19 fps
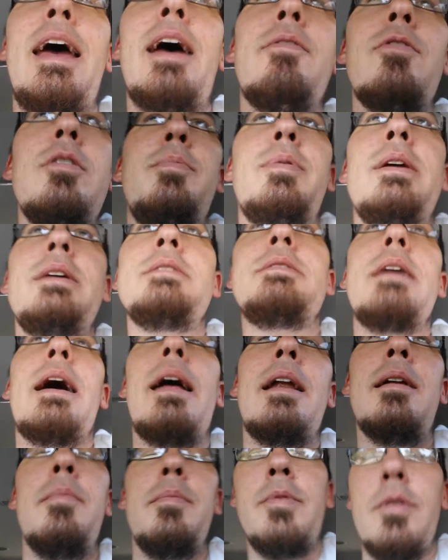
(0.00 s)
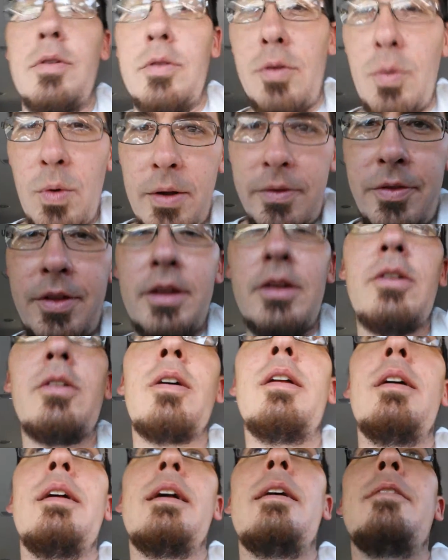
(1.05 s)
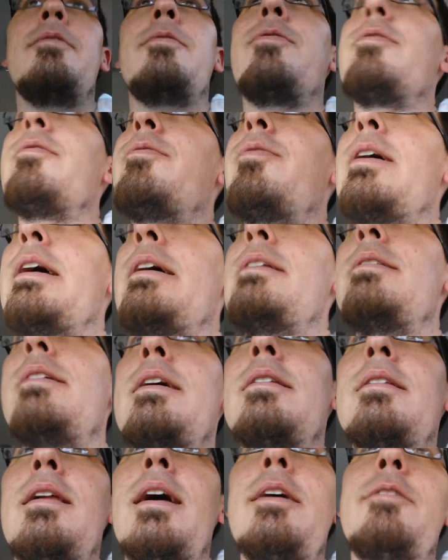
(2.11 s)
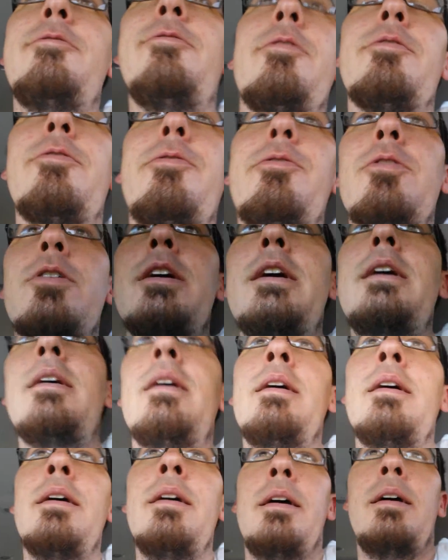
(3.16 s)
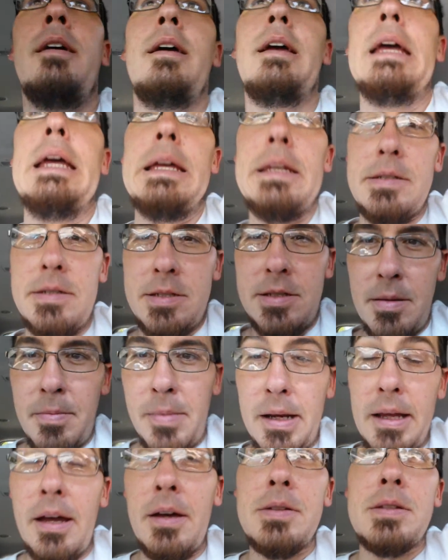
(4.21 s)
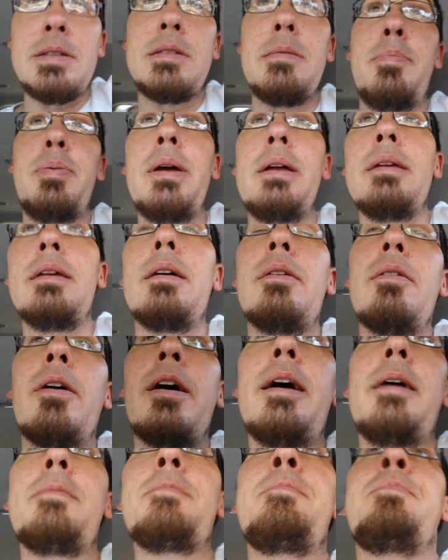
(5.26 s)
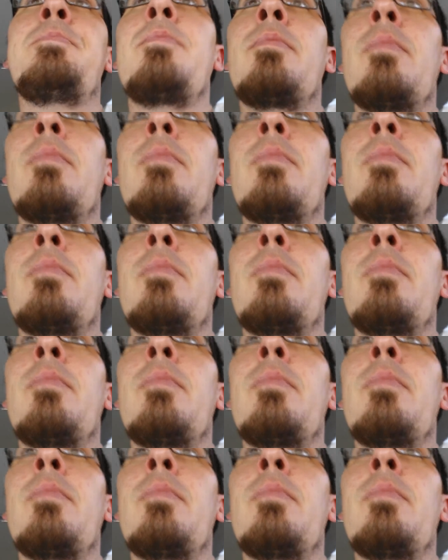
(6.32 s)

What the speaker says: everybody's got the one thing you're going to get in life for free is somebody else's opinion, right?